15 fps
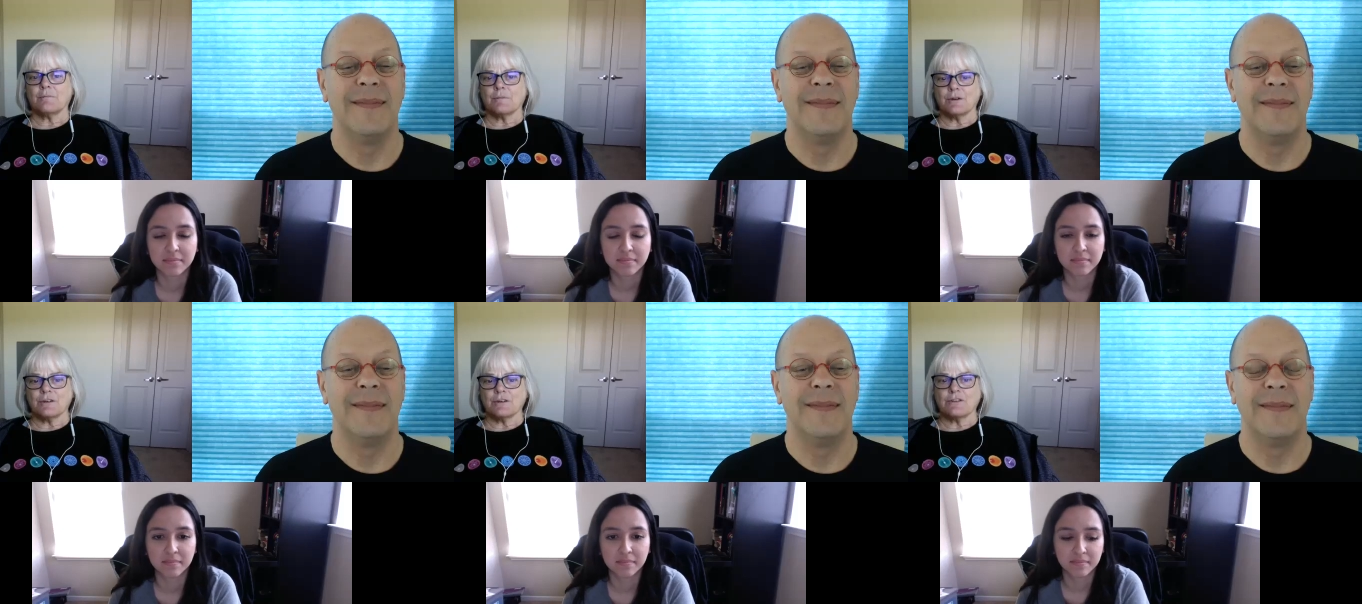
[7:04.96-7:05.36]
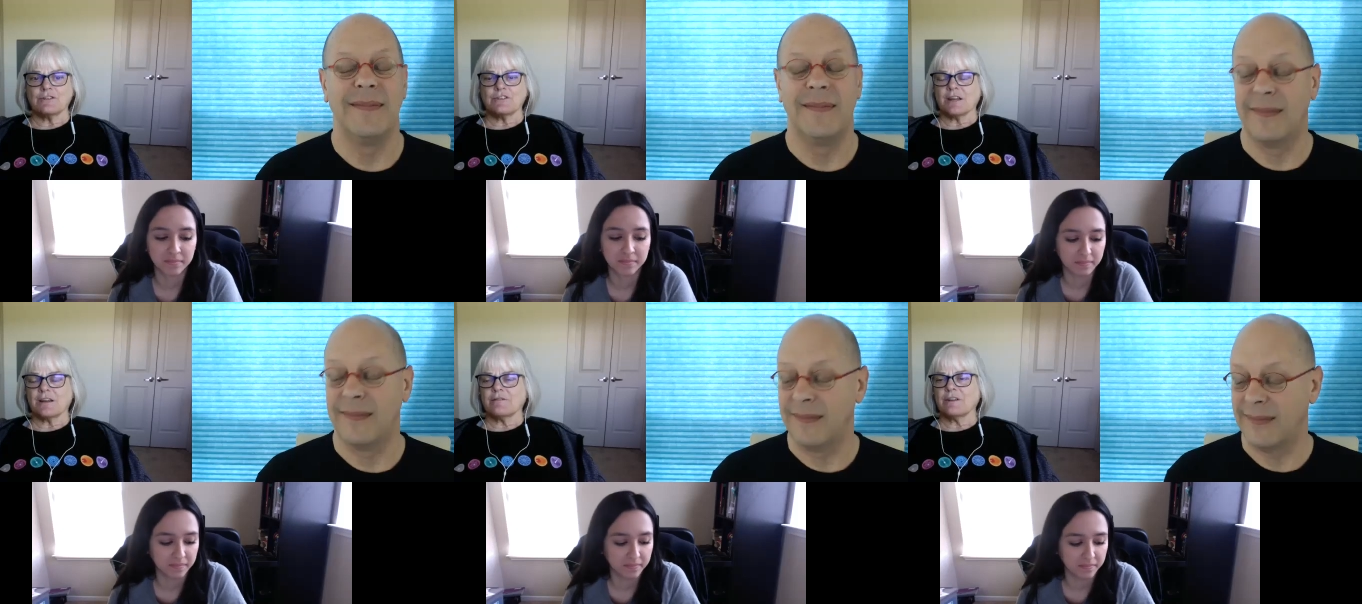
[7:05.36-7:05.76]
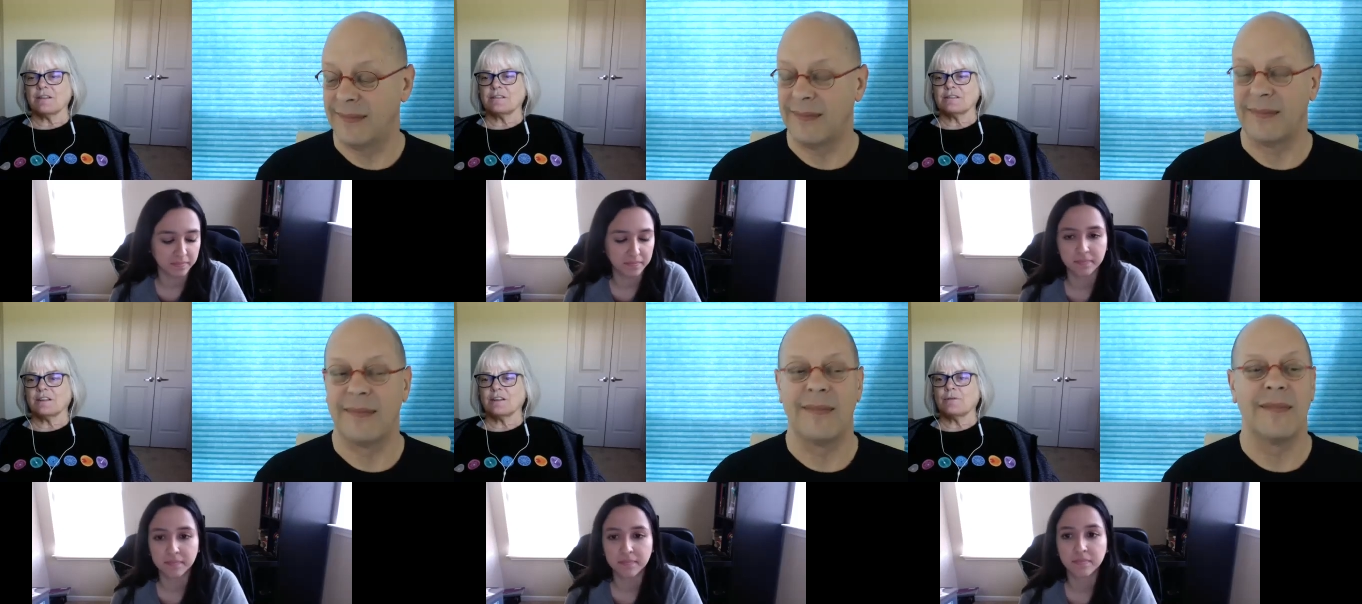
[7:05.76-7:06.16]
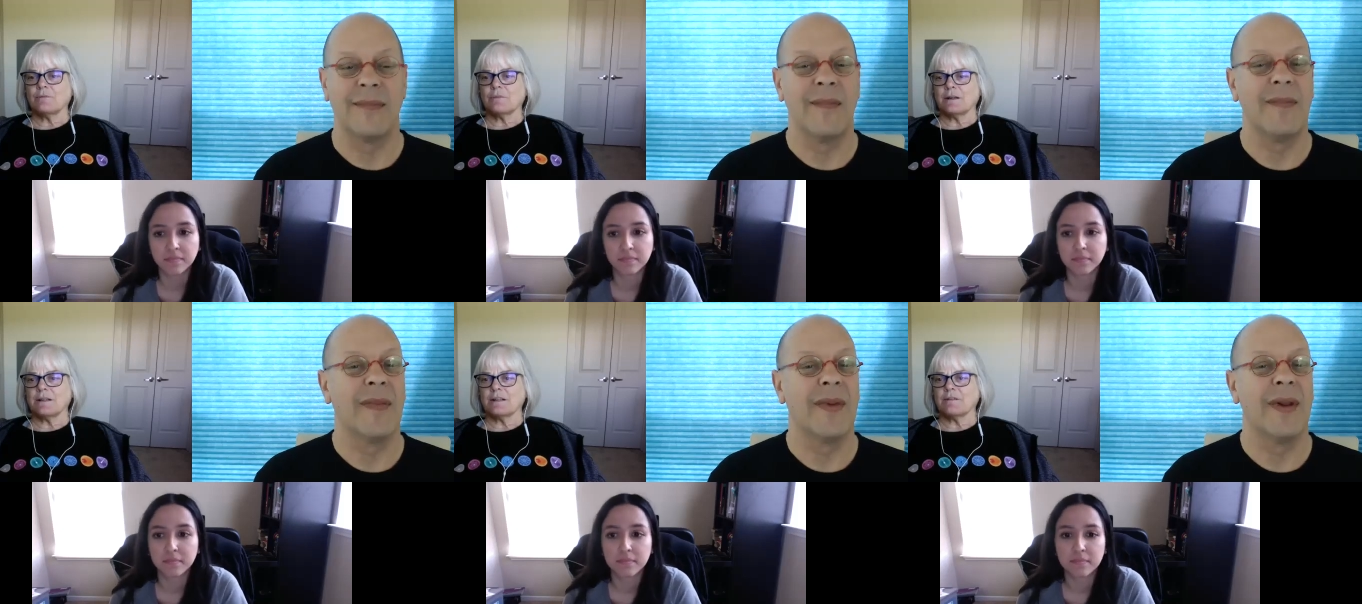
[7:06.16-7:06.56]
Speaker 1: merge every single
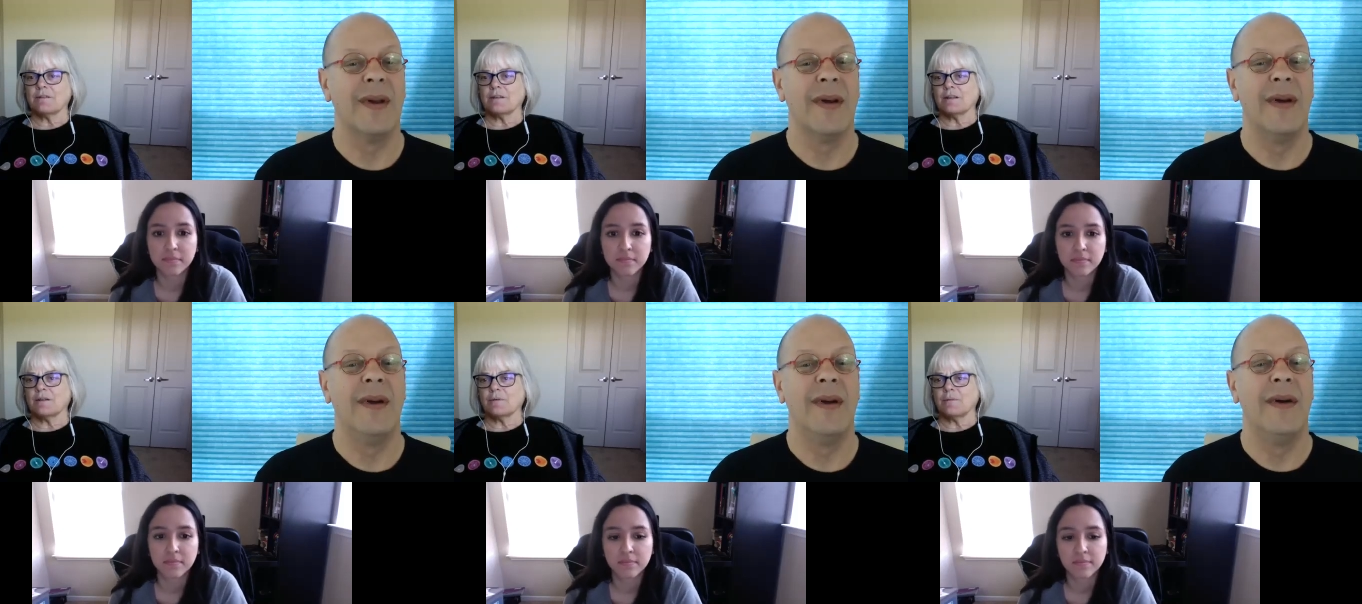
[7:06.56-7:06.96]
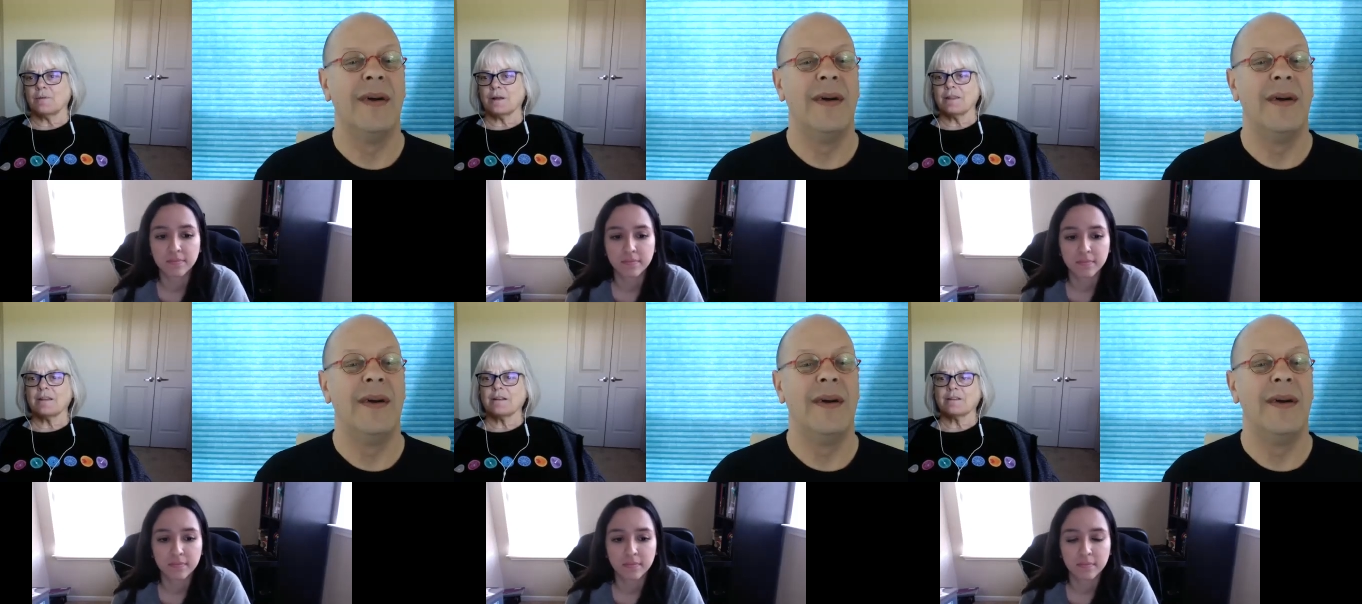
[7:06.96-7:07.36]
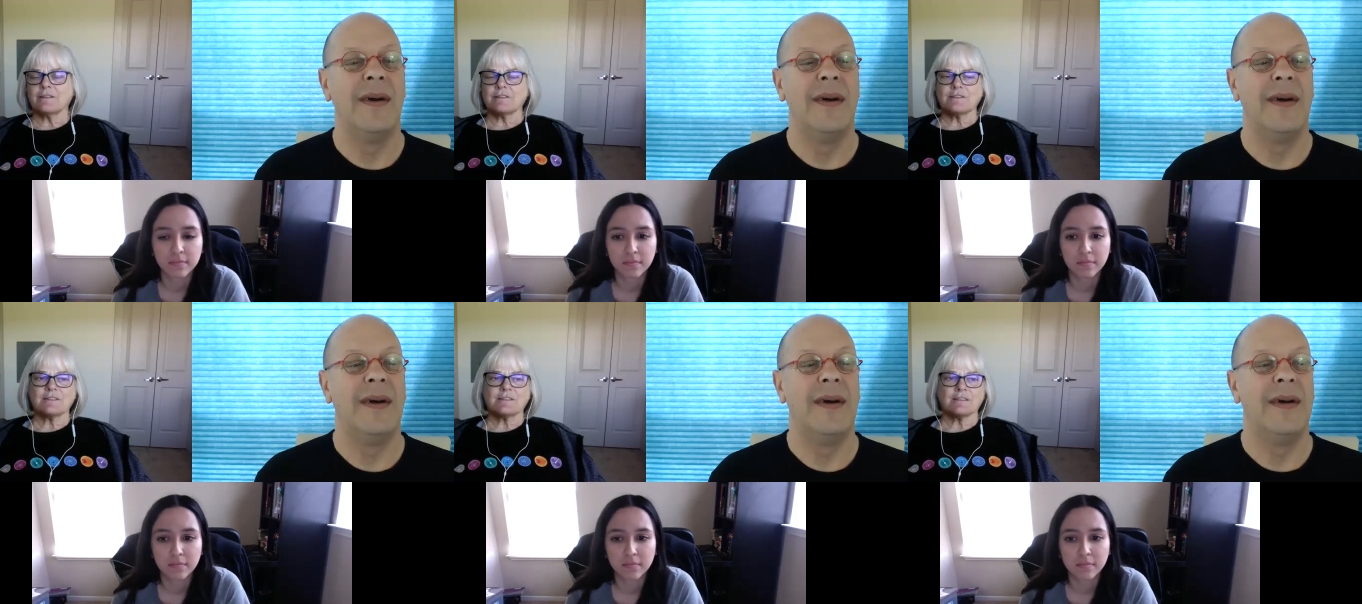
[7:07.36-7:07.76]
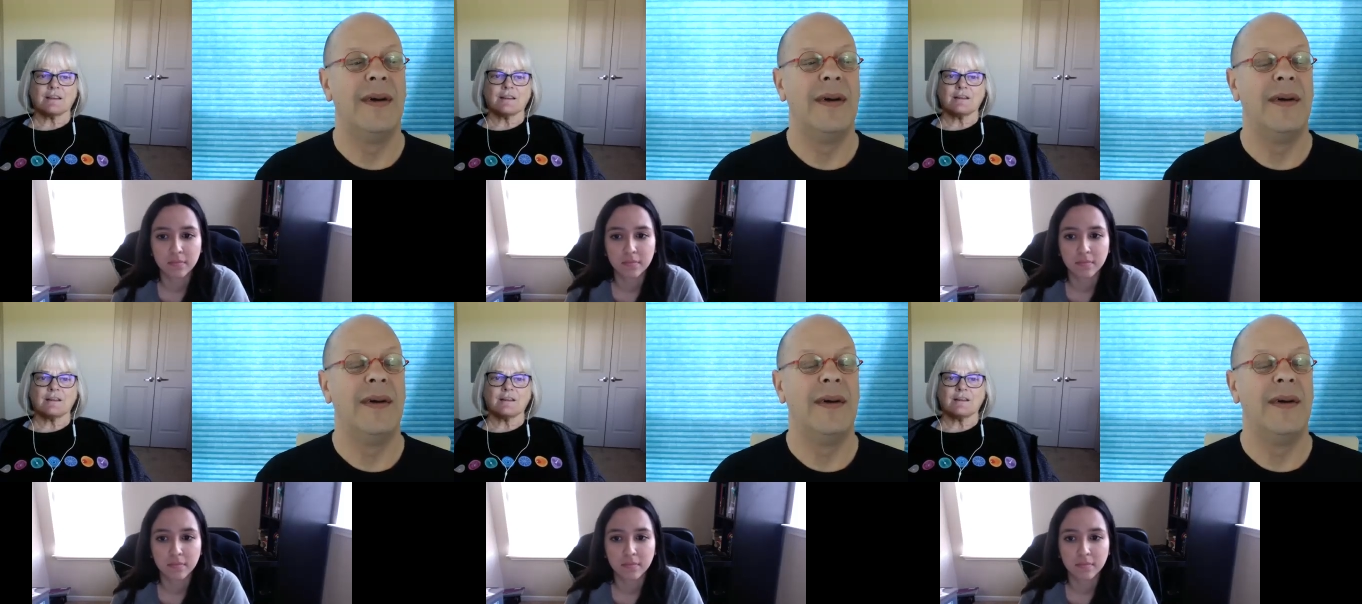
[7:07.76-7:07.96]
one when there's